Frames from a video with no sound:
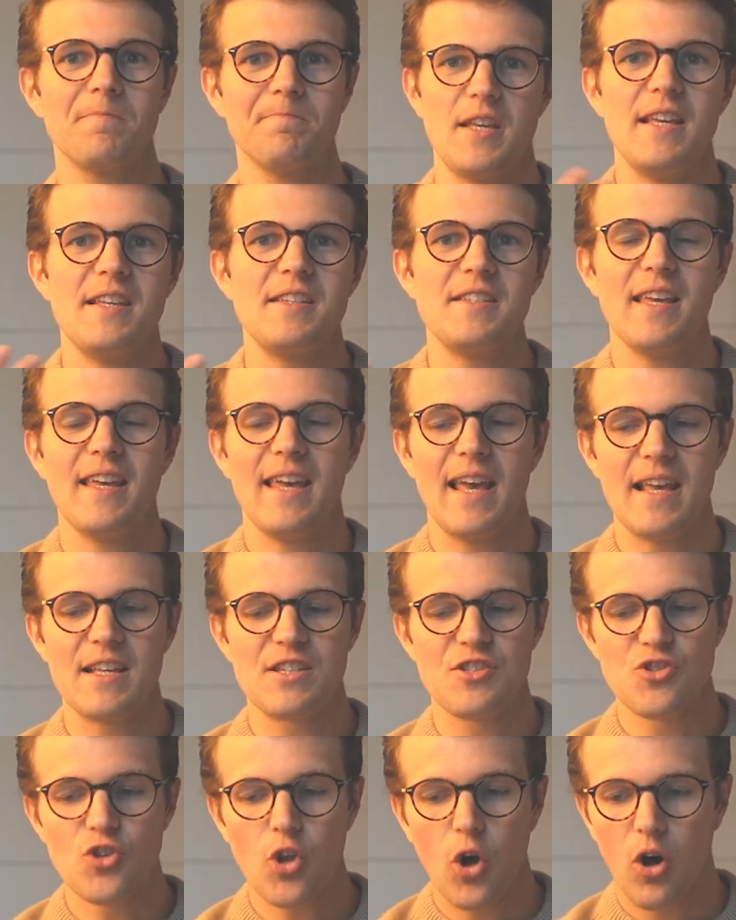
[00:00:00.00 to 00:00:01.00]
TC
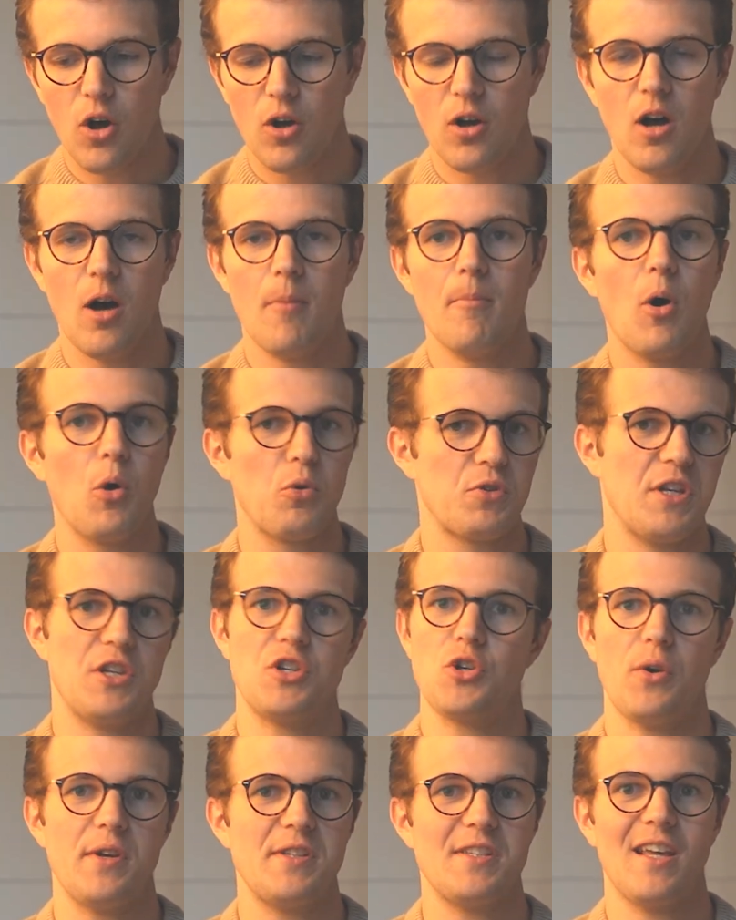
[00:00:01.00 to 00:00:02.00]
is not a
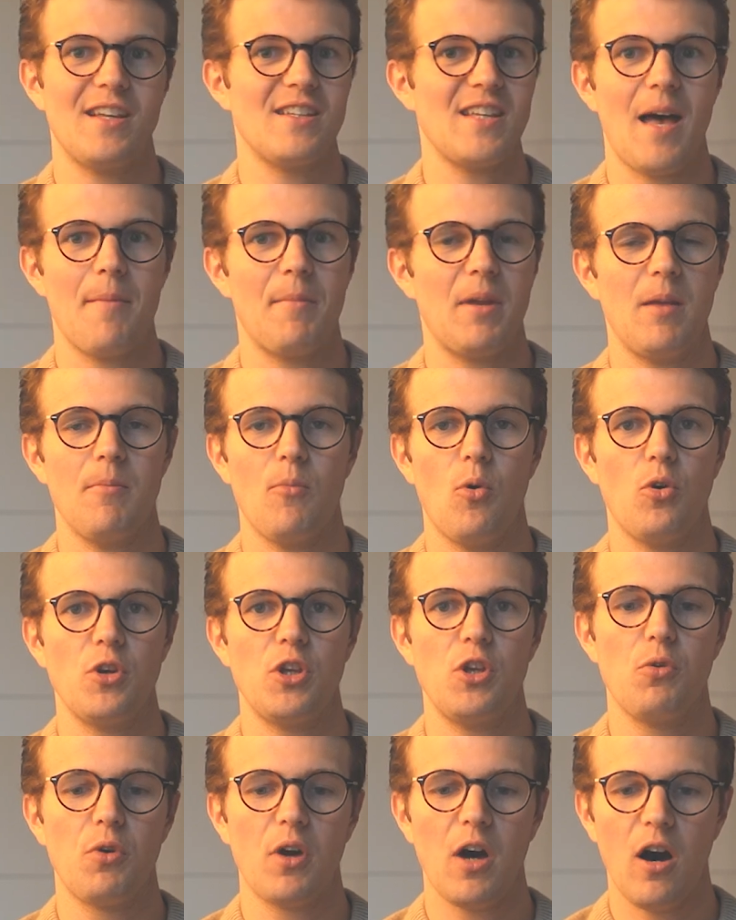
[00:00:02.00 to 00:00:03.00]
multi-choice exam anymore.
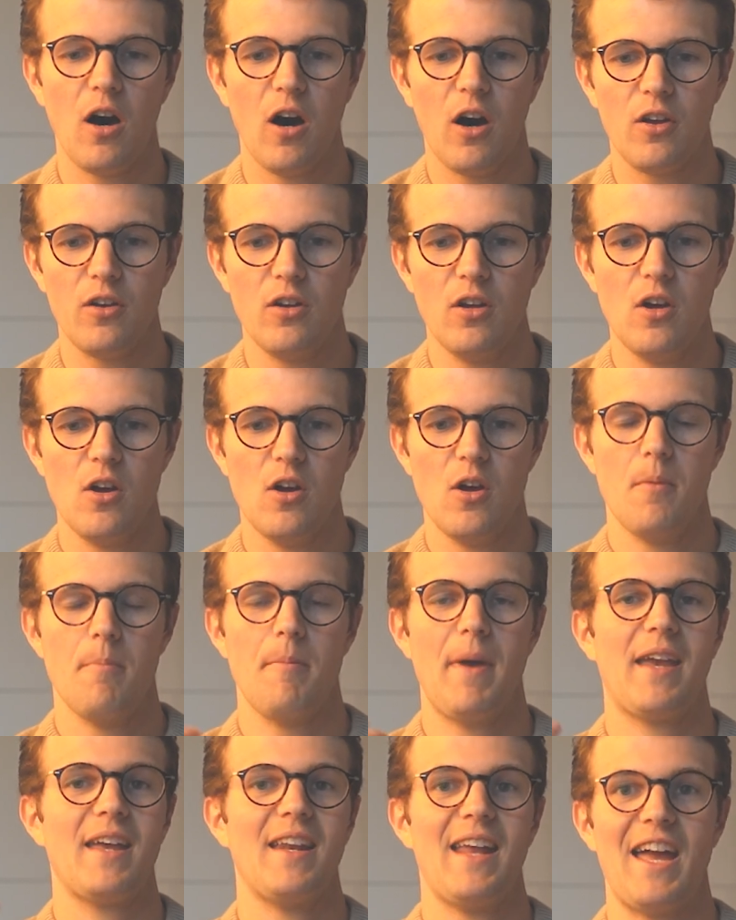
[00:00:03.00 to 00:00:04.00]
You can't
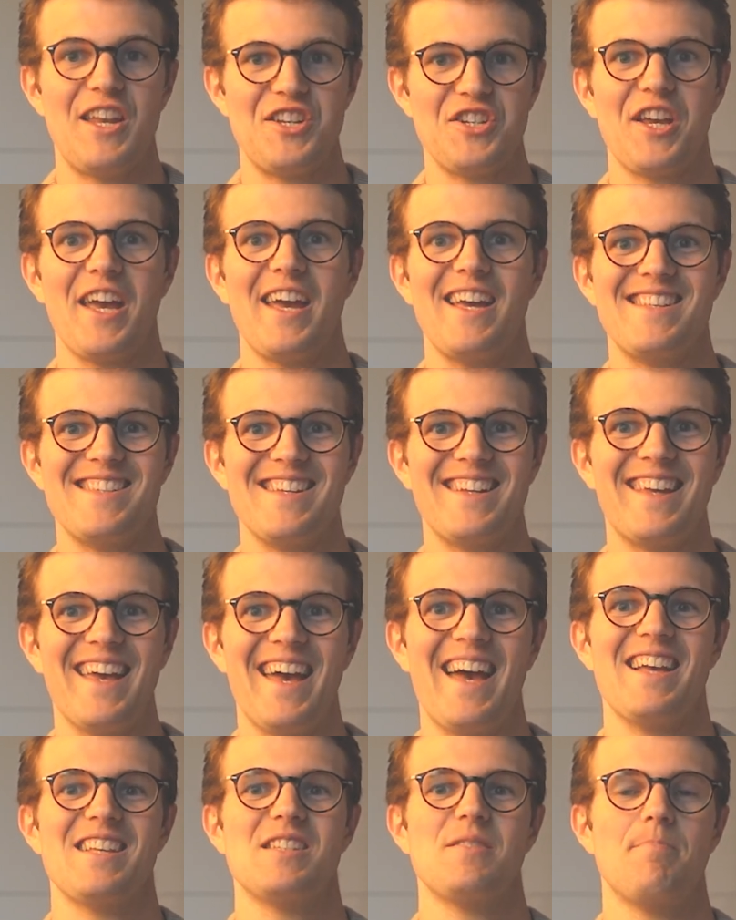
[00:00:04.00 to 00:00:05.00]
make an educated
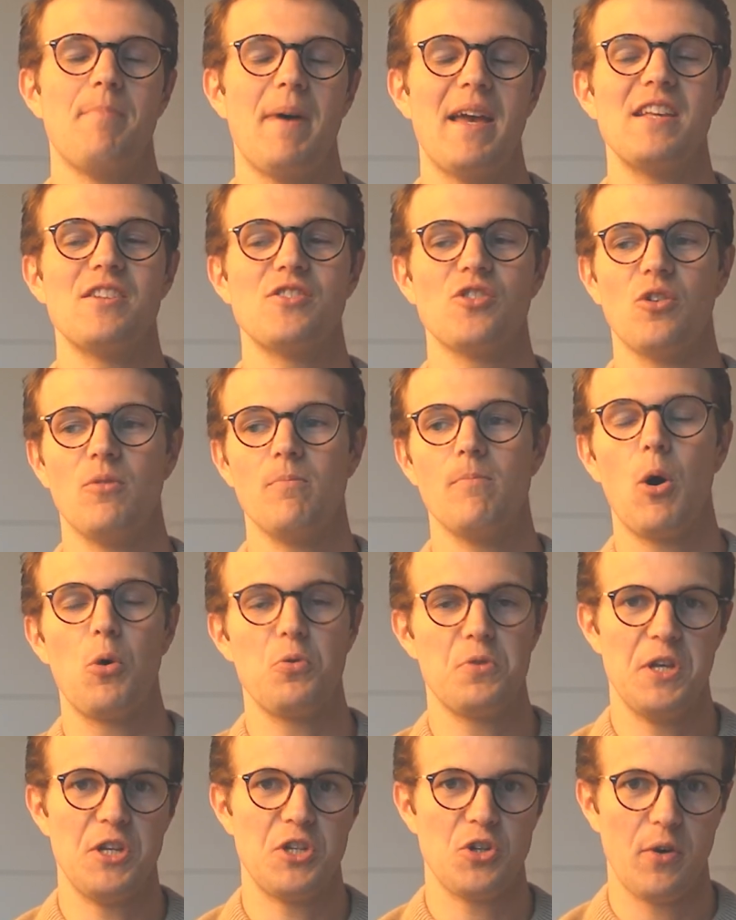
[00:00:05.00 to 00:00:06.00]
guess based on
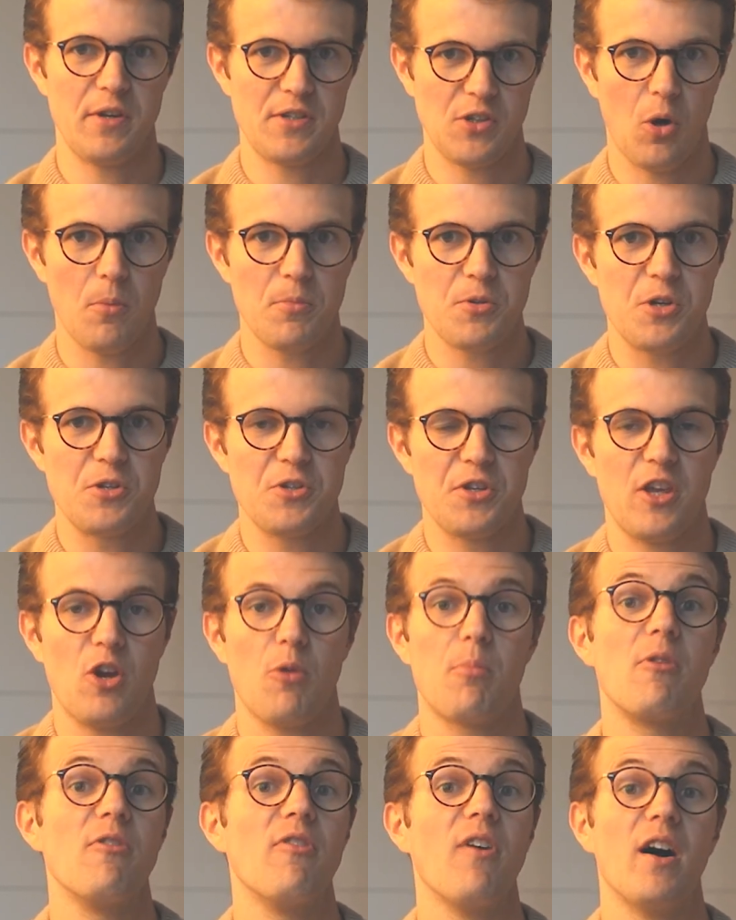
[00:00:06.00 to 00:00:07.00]
multi-choice options that
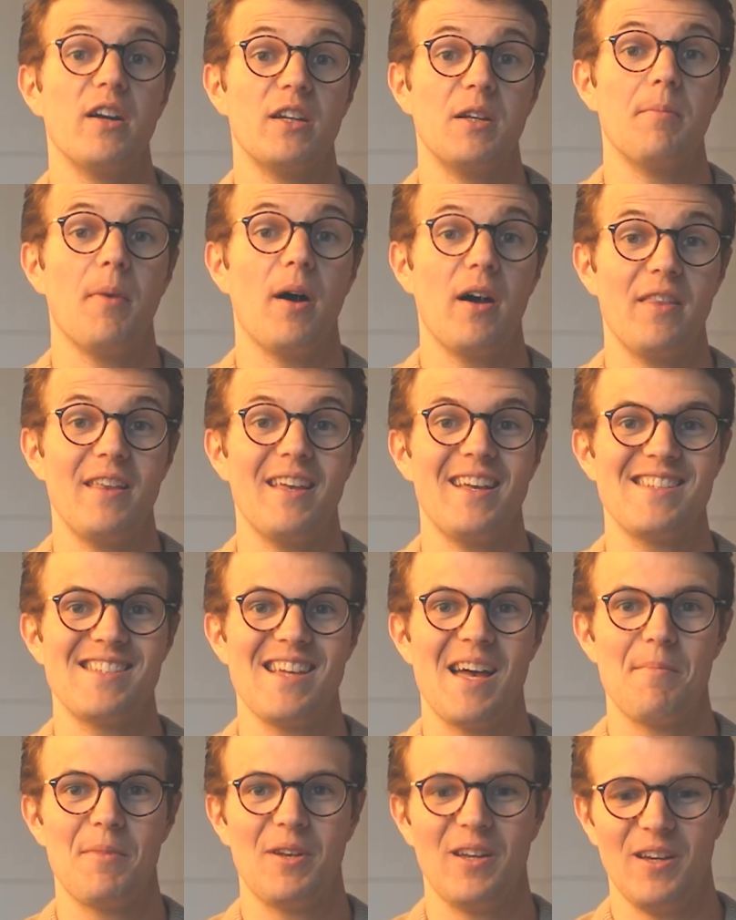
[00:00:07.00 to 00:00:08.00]
you're provided by the
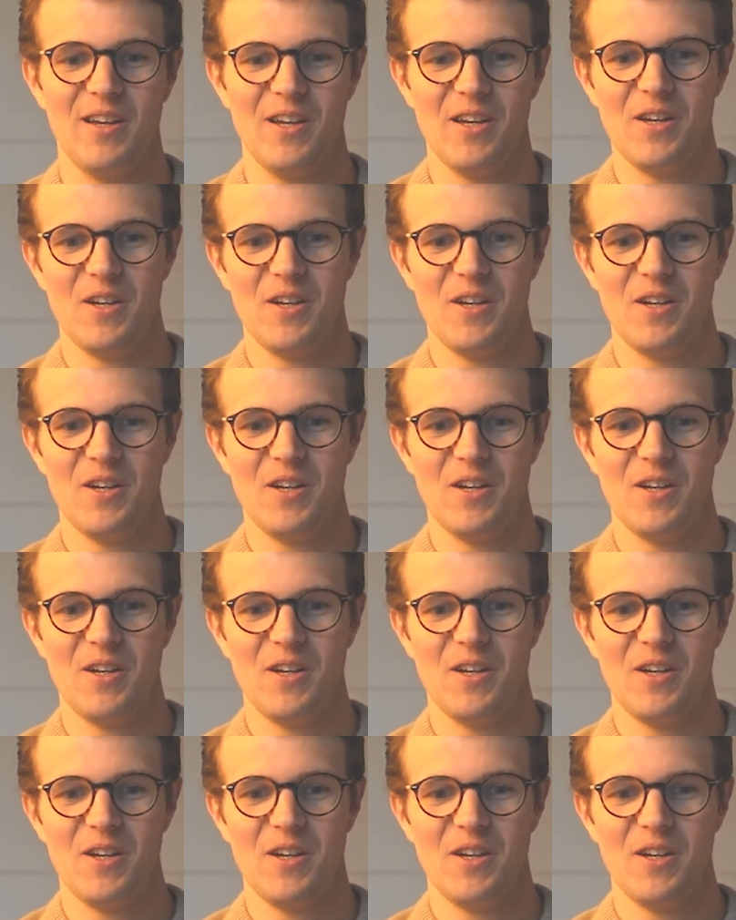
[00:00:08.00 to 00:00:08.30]
examiner.